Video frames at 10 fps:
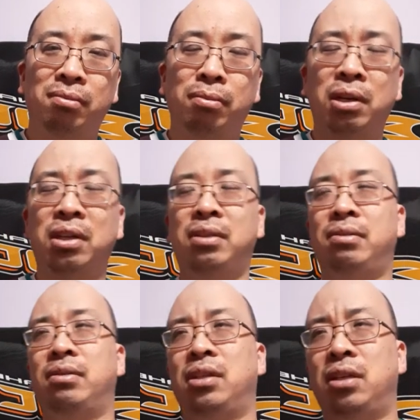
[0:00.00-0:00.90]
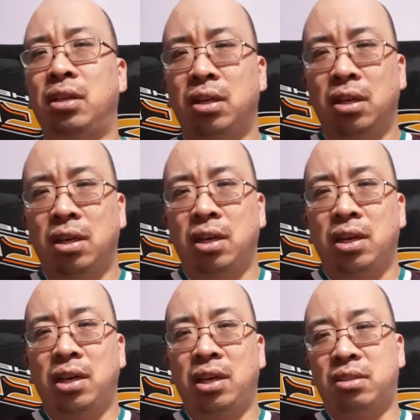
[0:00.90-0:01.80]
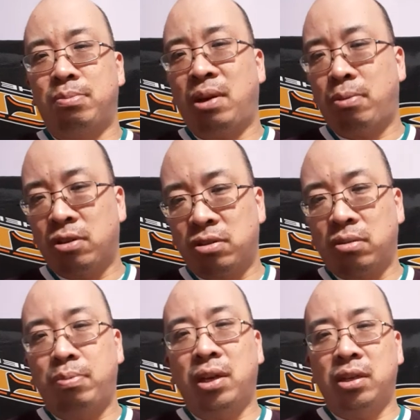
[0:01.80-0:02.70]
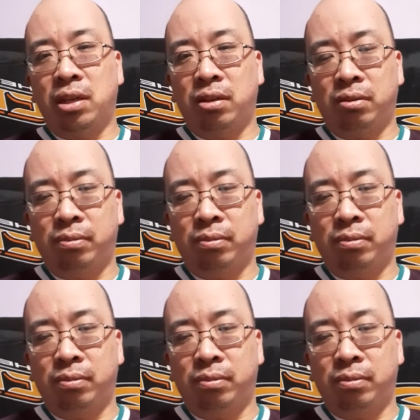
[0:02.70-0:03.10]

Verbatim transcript: But it's my personal opinion.